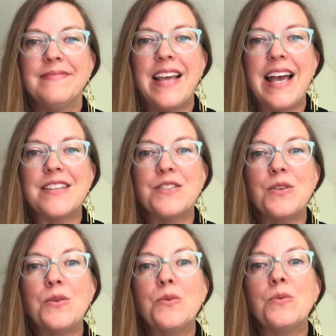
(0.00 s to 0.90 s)
As
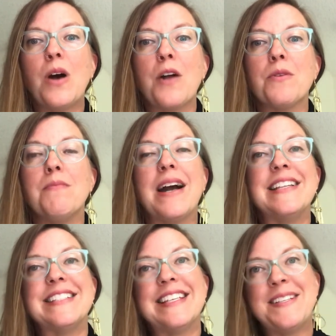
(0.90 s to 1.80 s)
you are
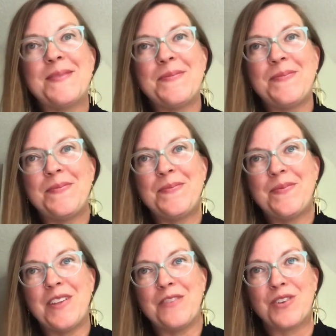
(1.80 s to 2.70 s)
reminded
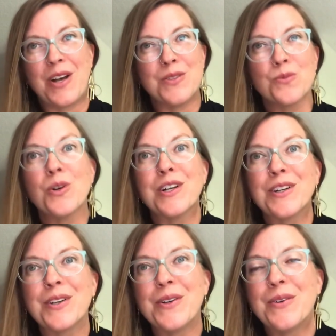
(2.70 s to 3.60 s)
of God's work
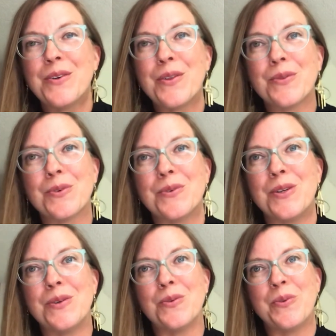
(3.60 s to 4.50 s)
through
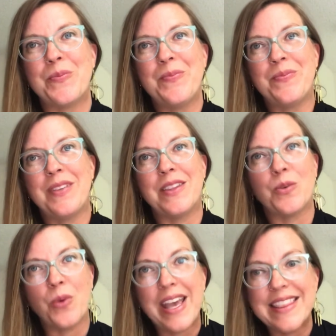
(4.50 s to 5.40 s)
you and the
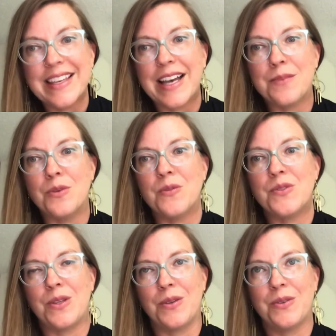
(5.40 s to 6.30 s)
way that God moves
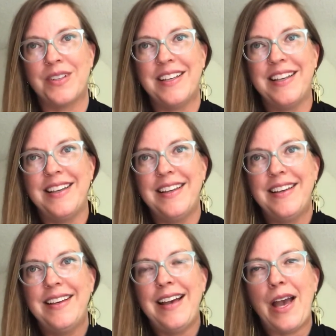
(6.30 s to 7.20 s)
you,
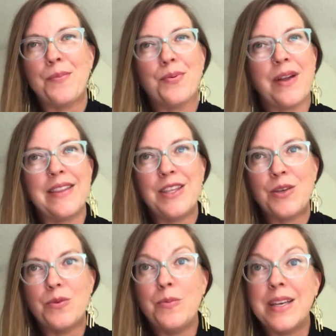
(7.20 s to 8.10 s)
I pray that you
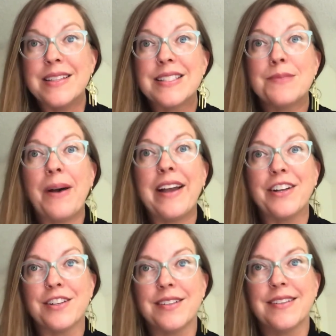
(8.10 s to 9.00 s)
would be
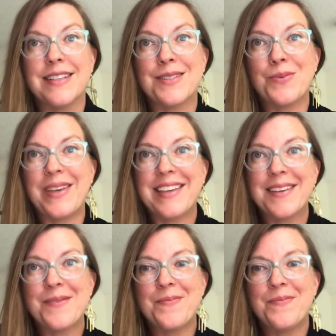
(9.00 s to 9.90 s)
inspired this week.
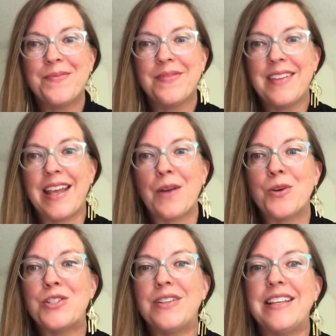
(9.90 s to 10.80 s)
And I
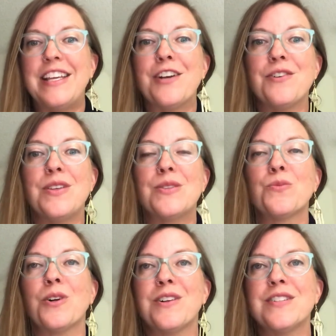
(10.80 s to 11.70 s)
want you to hear these
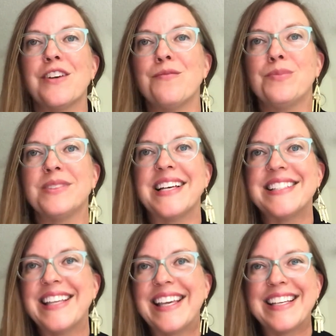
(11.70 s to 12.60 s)
words of
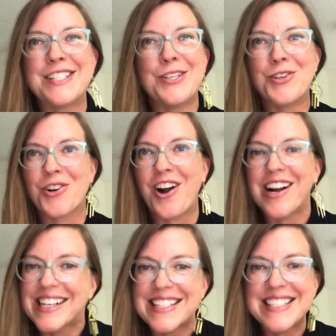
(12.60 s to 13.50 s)
blessing to your
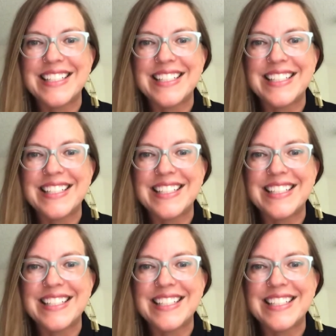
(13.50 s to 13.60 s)
heart